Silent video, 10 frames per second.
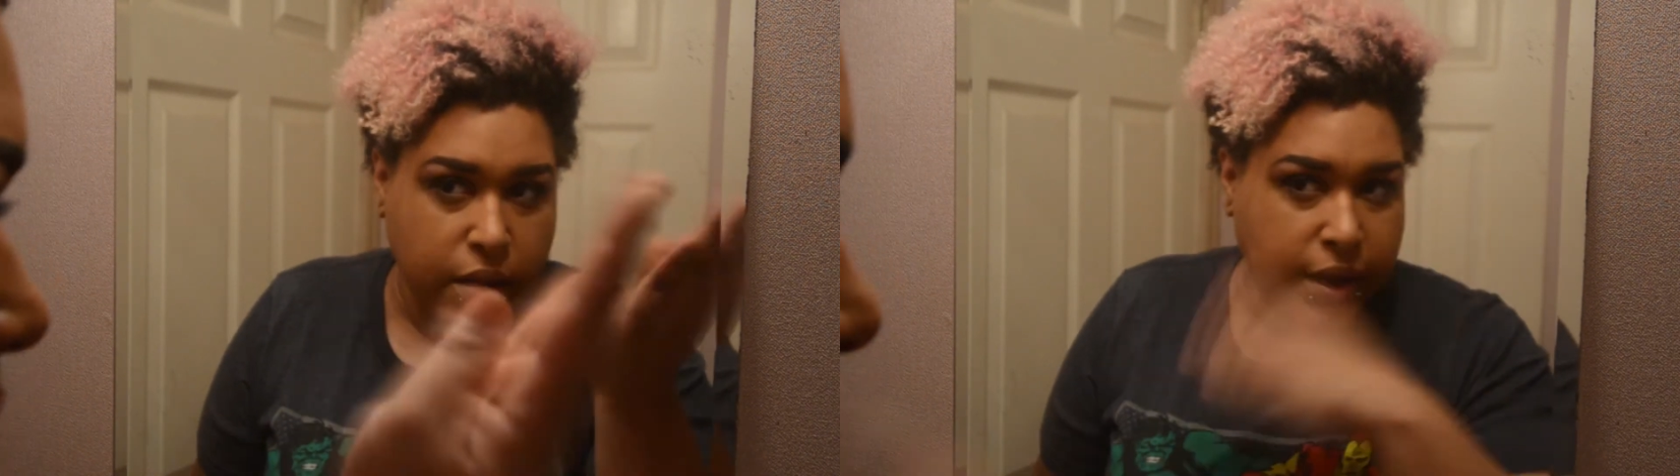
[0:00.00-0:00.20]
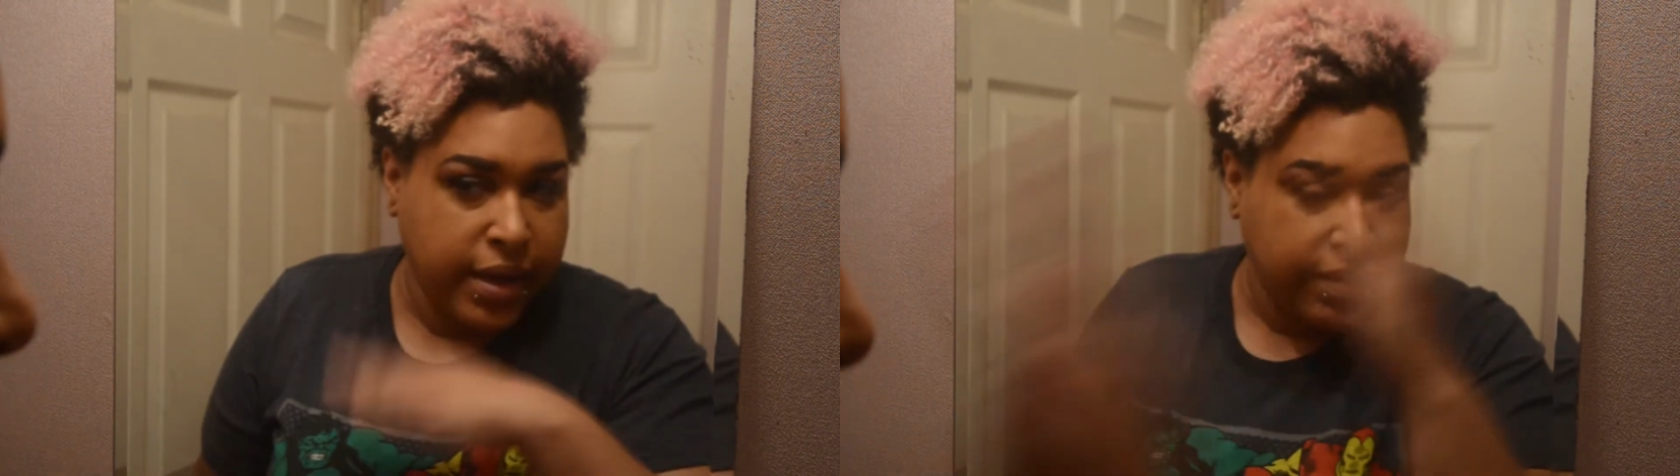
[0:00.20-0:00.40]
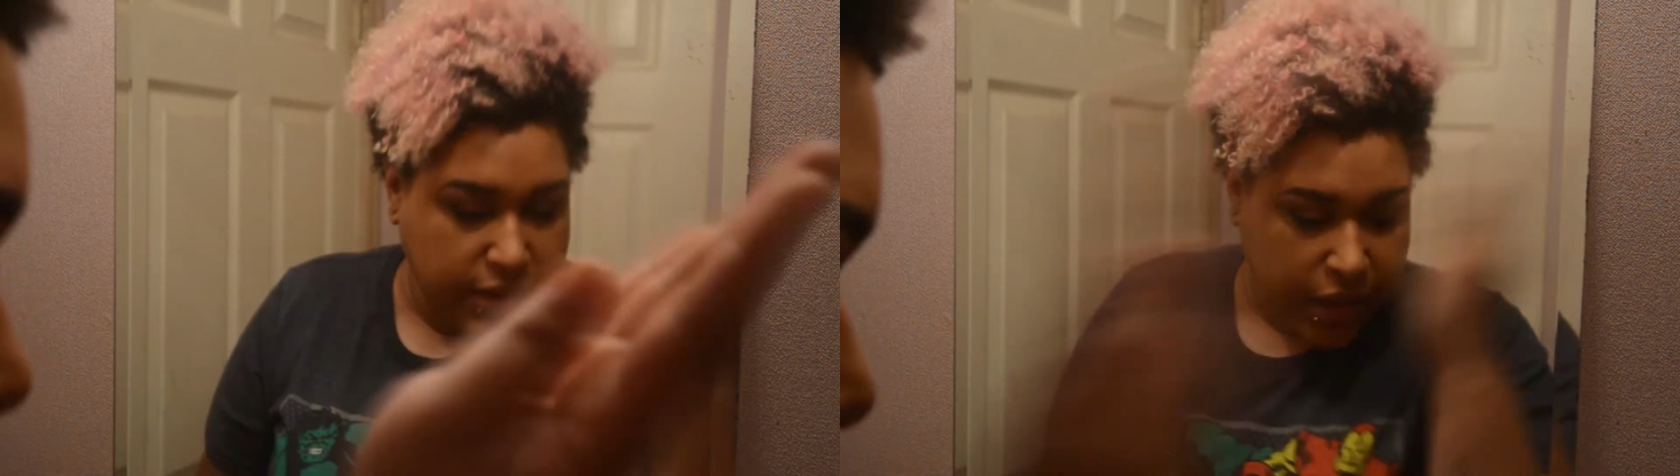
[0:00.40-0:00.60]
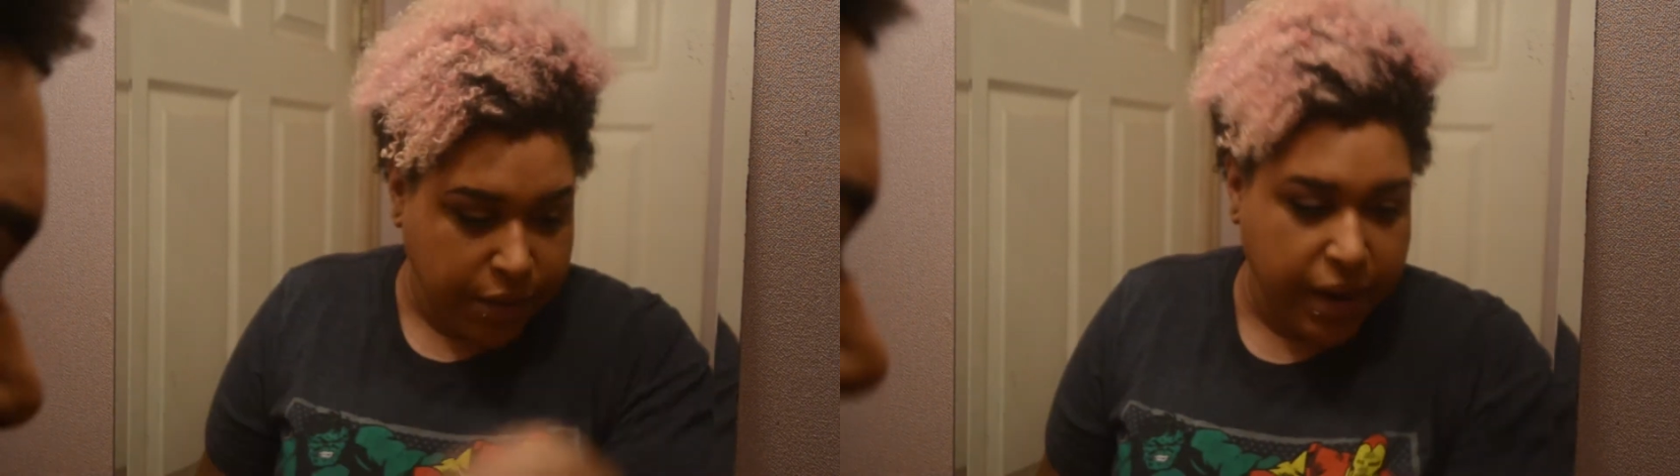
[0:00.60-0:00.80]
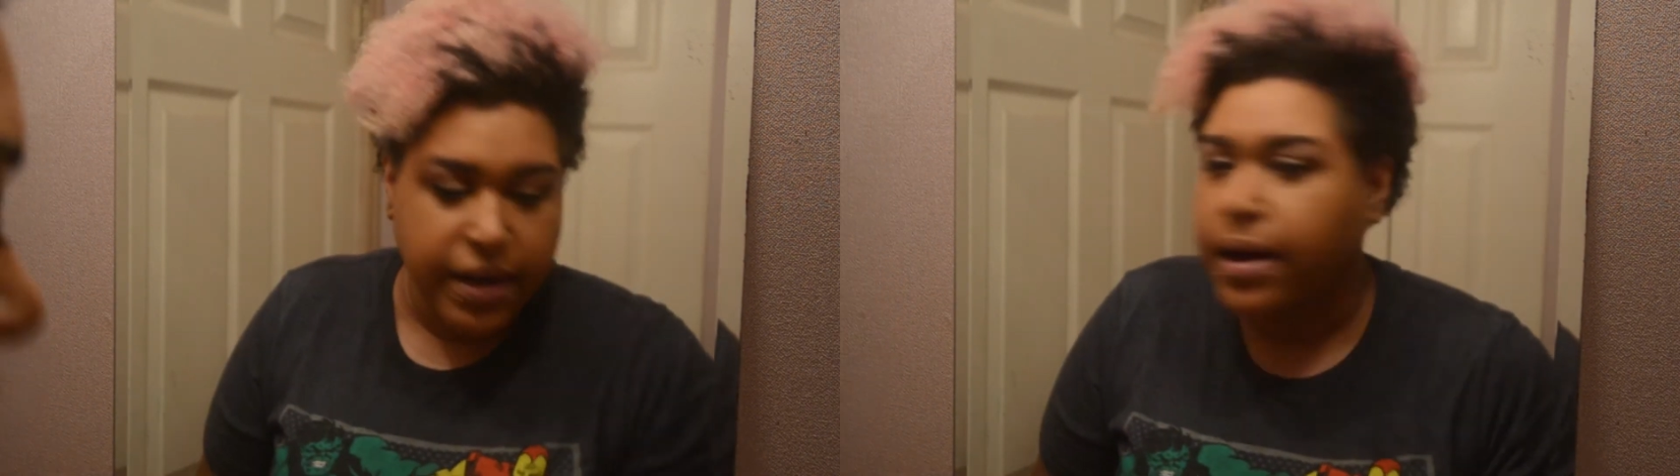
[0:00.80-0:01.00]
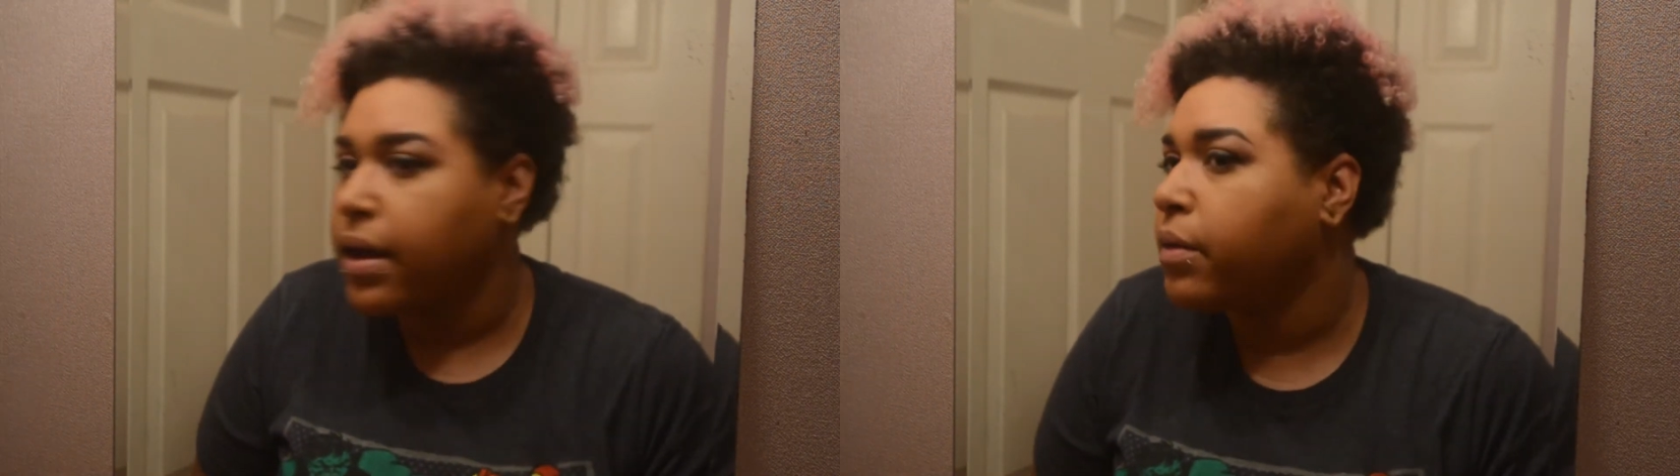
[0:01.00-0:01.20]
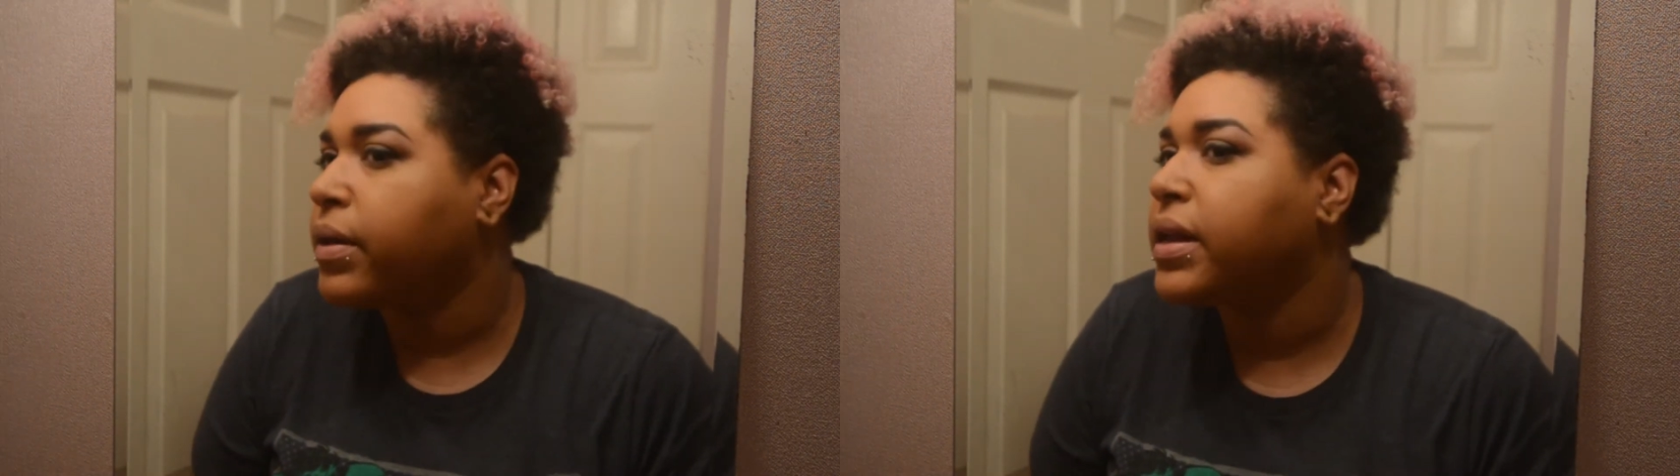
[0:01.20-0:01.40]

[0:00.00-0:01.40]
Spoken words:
it's sitting right now,